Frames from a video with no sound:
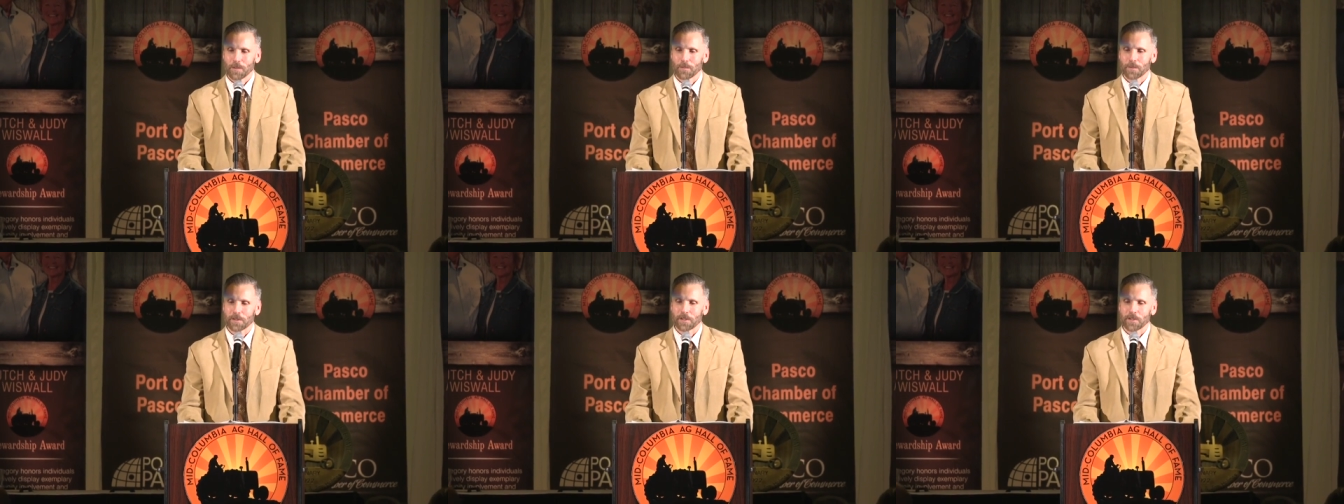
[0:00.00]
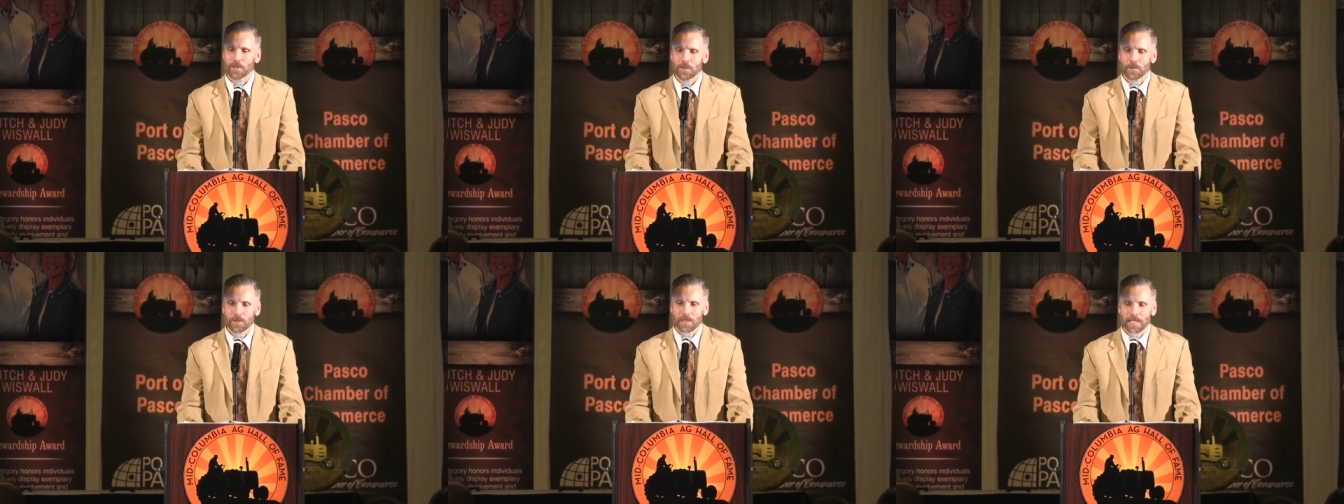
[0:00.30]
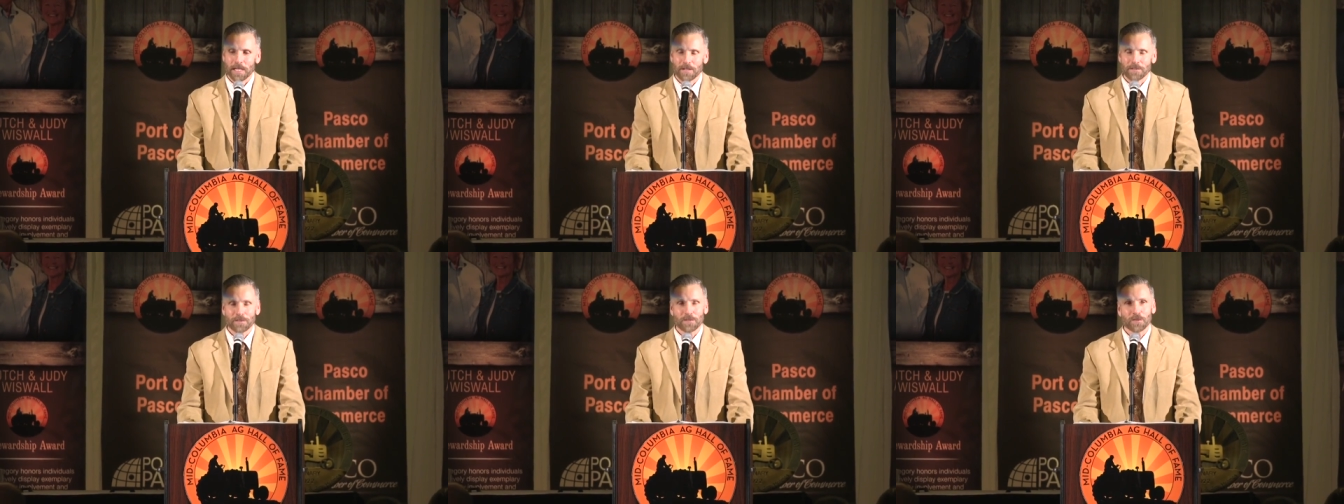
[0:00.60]
with the
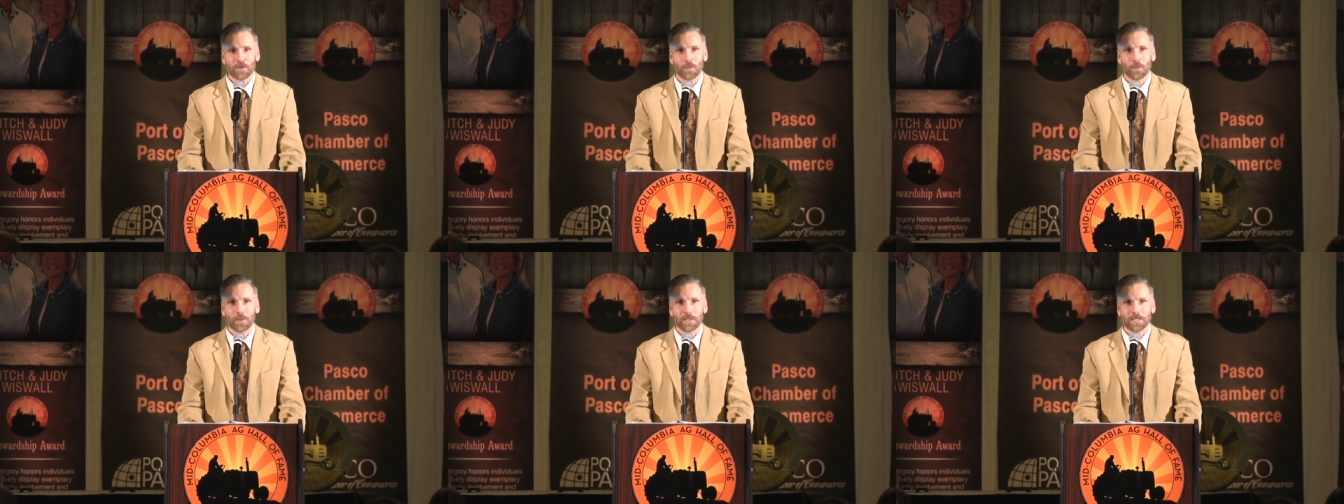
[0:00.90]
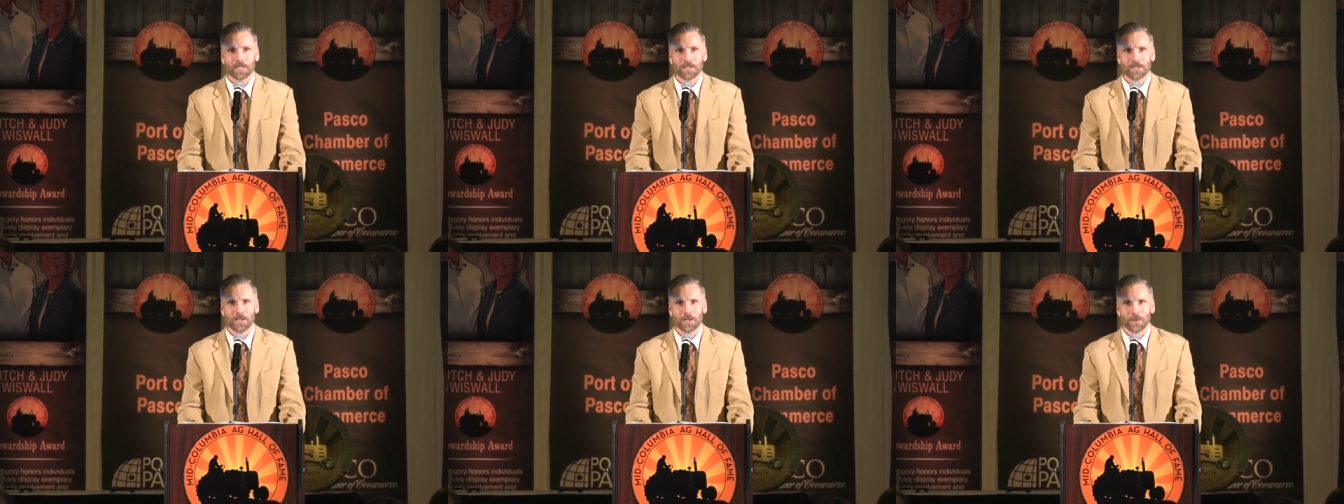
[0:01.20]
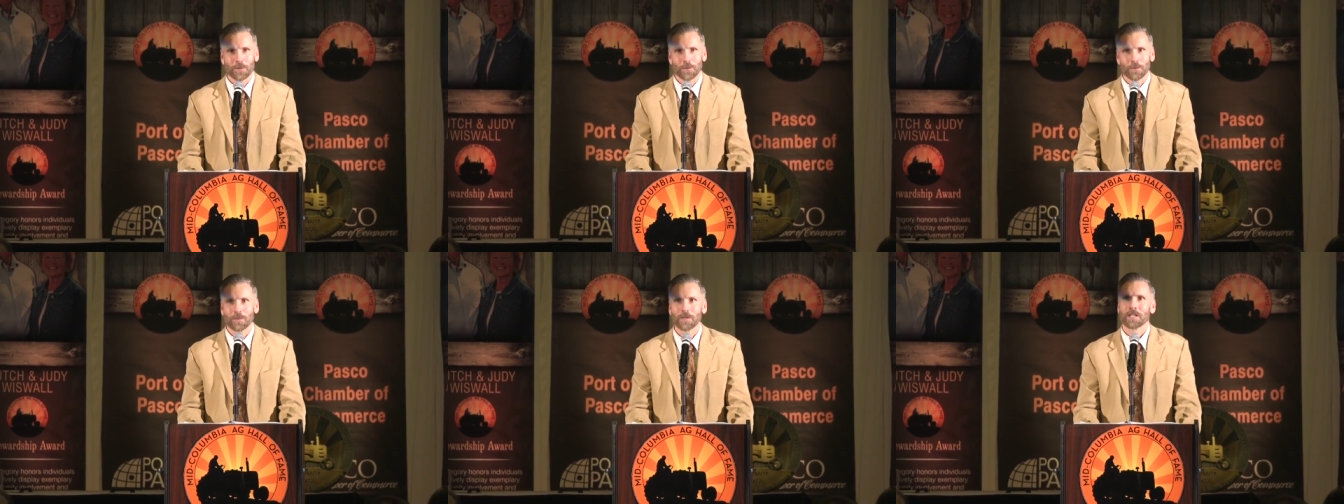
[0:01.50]

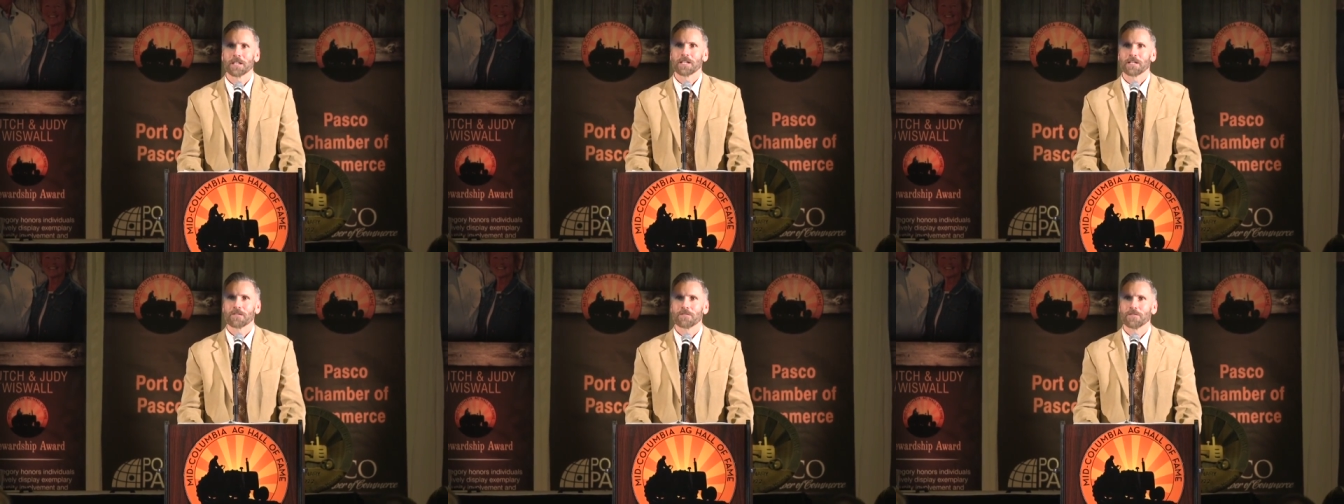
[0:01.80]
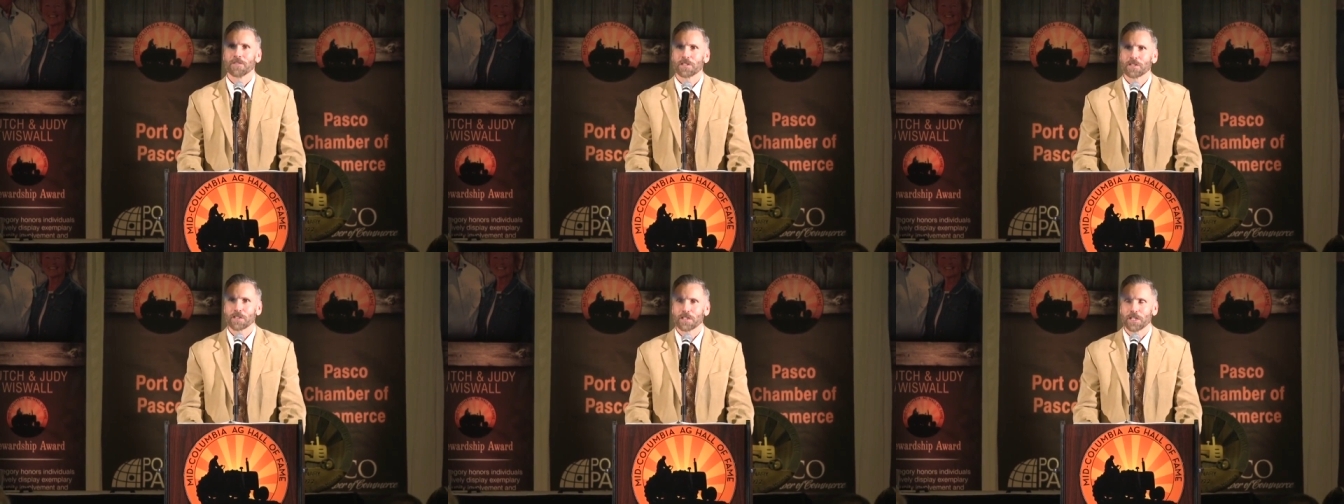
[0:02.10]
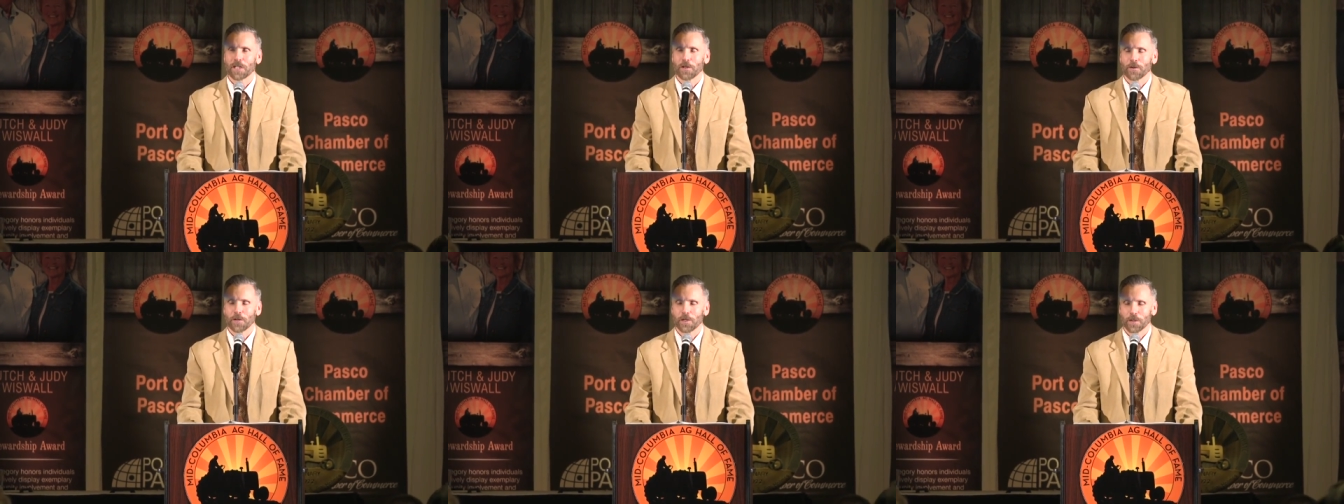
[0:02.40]
2022
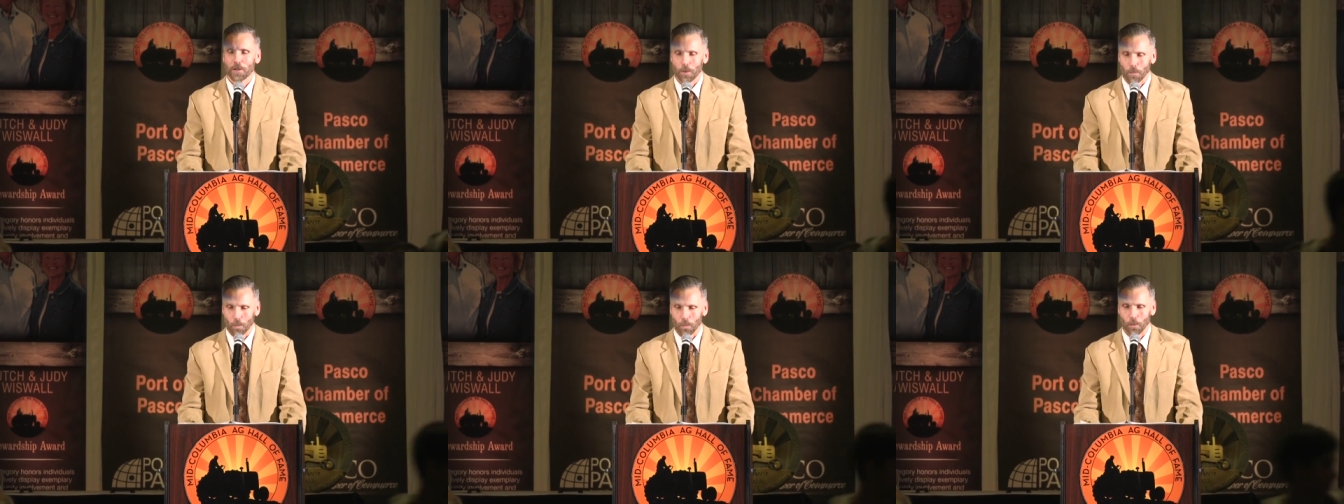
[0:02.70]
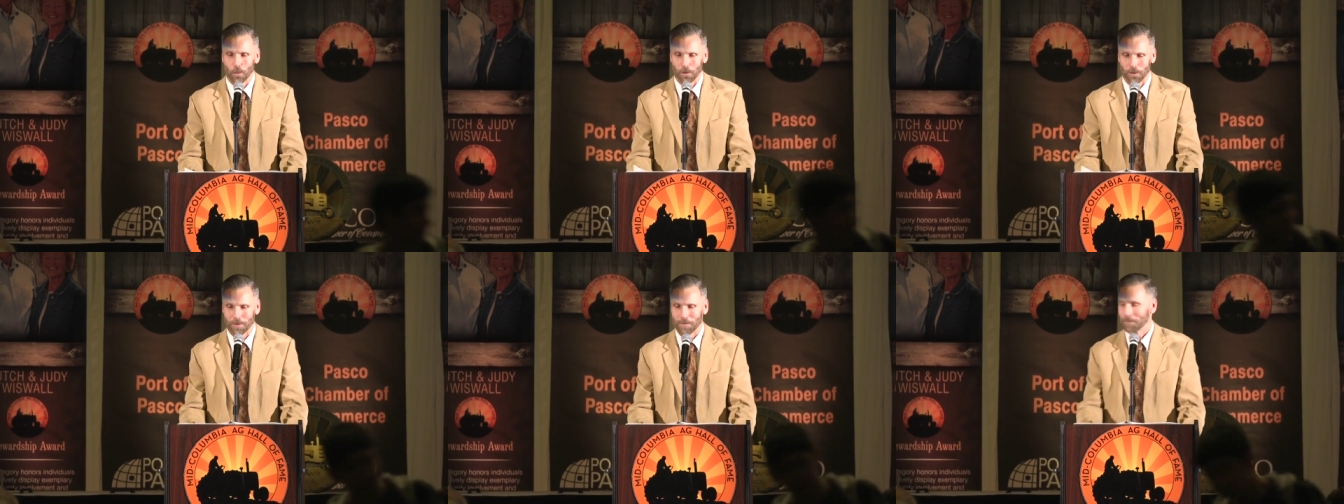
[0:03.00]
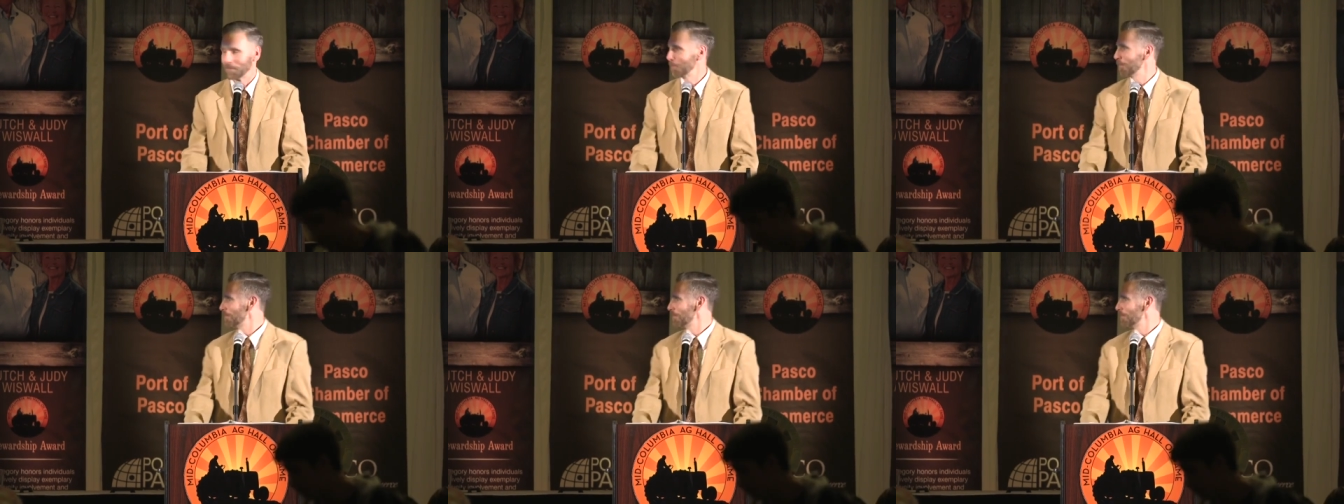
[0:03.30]
Visionary Award.